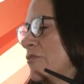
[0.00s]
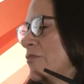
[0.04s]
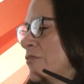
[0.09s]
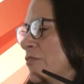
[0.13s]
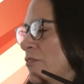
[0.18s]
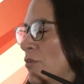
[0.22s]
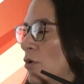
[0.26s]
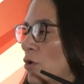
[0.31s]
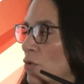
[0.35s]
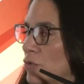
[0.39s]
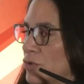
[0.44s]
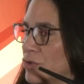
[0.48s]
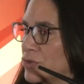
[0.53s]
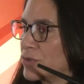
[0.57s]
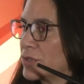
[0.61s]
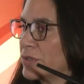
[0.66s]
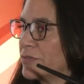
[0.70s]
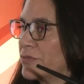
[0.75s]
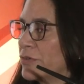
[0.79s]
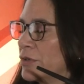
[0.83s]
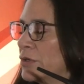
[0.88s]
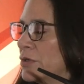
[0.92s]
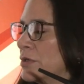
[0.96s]
flow
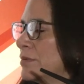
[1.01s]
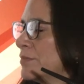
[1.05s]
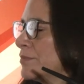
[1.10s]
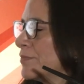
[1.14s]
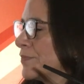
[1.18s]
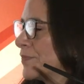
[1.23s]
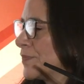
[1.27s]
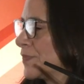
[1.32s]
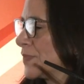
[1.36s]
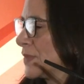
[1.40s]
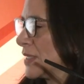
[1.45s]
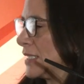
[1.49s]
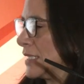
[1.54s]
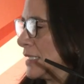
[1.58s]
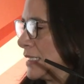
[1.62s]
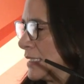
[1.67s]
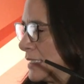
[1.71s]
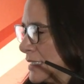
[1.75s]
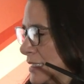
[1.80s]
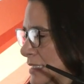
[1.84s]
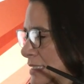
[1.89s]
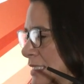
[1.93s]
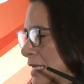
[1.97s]
trigger in
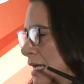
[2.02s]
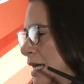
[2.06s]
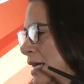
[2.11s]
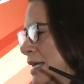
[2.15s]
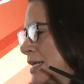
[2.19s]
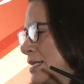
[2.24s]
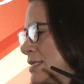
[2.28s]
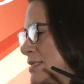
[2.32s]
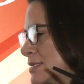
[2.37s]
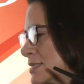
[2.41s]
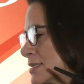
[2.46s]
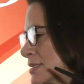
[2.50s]
this case,